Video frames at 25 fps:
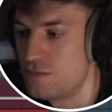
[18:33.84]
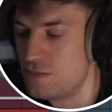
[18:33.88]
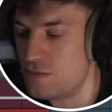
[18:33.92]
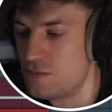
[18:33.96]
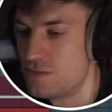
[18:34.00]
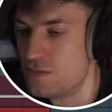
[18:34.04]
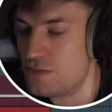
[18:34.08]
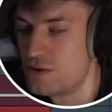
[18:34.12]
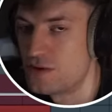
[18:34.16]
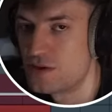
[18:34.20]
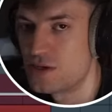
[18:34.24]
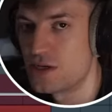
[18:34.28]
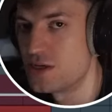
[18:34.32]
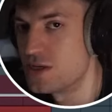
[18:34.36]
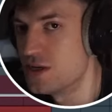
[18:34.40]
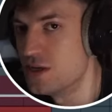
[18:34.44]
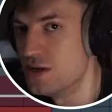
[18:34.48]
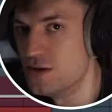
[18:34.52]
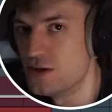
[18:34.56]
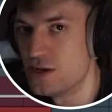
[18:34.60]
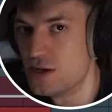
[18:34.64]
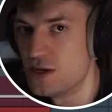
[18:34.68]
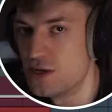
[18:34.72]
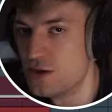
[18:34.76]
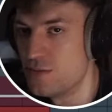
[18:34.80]
Because that
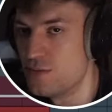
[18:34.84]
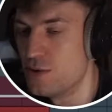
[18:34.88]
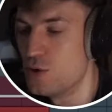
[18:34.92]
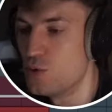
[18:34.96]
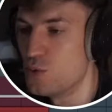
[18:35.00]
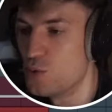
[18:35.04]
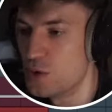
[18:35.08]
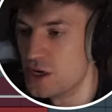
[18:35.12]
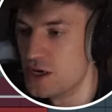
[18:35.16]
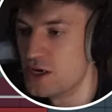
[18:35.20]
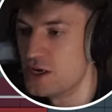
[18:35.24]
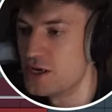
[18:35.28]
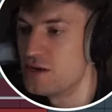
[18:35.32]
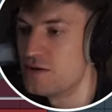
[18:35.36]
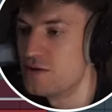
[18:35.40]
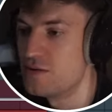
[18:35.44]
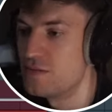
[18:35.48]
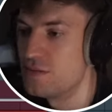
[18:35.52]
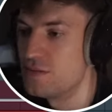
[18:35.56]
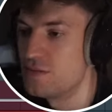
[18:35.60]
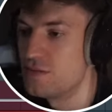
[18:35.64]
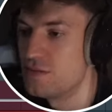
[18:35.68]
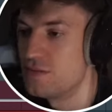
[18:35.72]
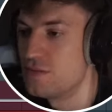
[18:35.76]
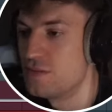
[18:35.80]
sounds a little bit weird.
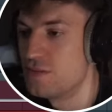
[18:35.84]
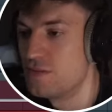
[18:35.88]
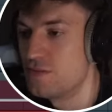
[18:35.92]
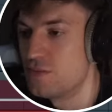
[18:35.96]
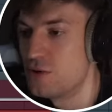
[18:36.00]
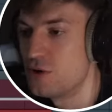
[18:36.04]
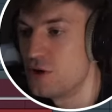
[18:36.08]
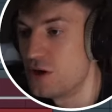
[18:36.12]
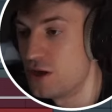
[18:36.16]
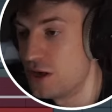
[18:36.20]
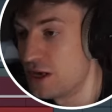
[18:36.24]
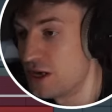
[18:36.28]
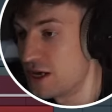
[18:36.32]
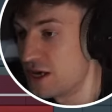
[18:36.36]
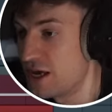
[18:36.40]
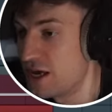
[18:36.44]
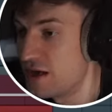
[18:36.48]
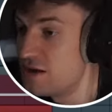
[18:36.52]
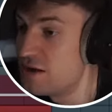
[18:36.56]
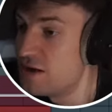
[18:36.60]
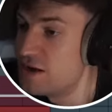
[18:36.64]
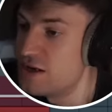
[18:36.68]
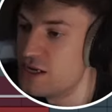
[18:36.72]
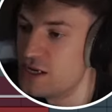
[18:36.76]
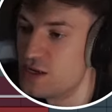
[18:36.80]
But
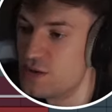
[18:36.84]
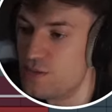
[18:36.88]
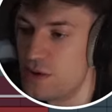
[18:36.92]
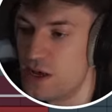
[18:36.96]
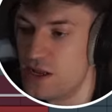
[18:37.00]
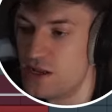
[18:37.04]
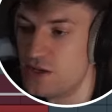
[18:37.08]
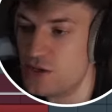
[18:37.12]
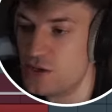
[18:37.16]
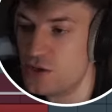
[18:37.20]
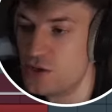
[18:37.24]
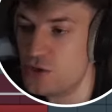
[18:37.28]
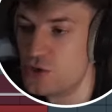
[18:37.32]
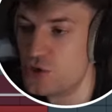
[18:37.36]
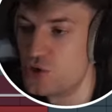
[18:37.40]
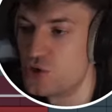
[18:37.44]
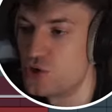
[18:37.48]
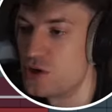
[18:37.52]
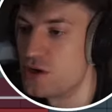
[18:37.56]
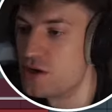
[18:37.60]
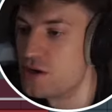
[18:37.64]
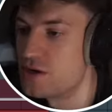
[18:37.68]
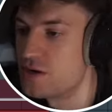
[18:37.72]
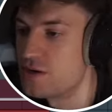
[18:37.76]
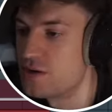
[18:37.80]
again, it depends on your
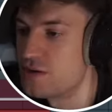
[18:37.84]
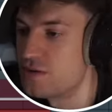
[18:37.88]
track.